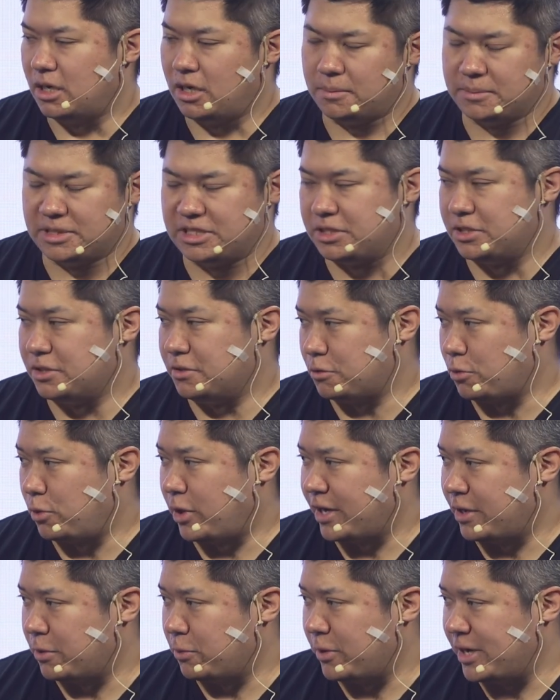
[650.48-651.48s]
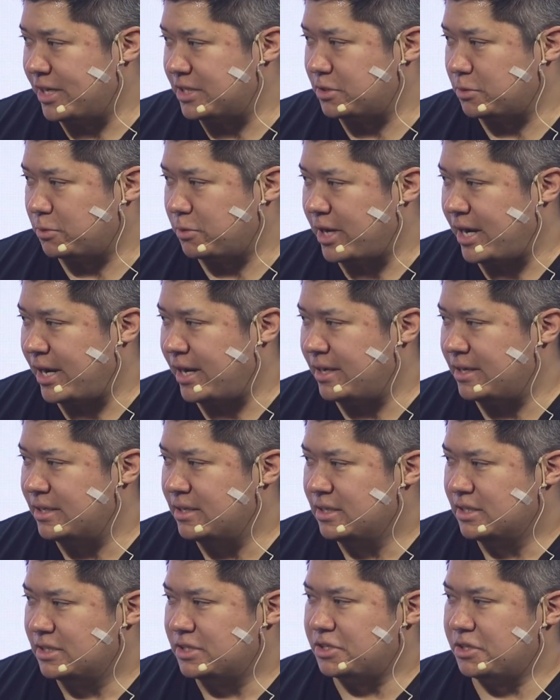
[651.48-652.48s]
it's still quite a ways away.
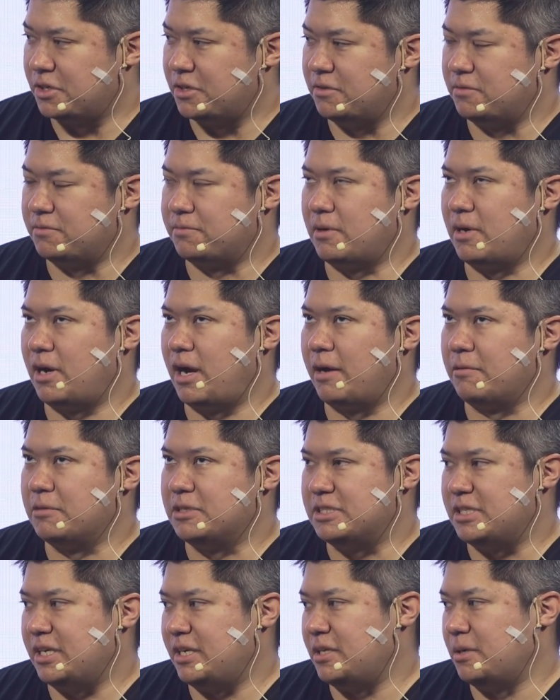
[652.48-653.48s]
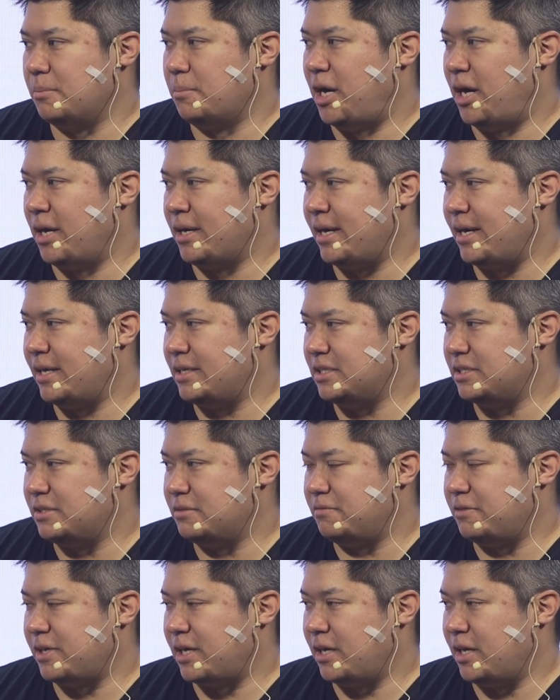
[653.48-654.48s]
So I would say that Monad is a
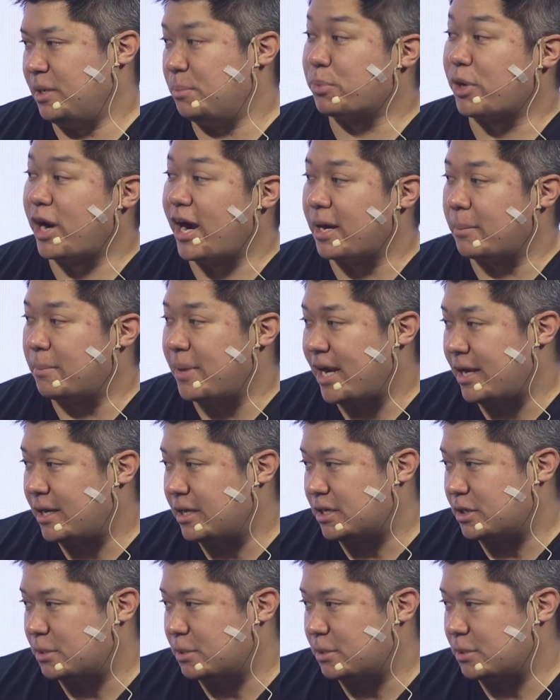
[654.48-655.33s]
very pragmatic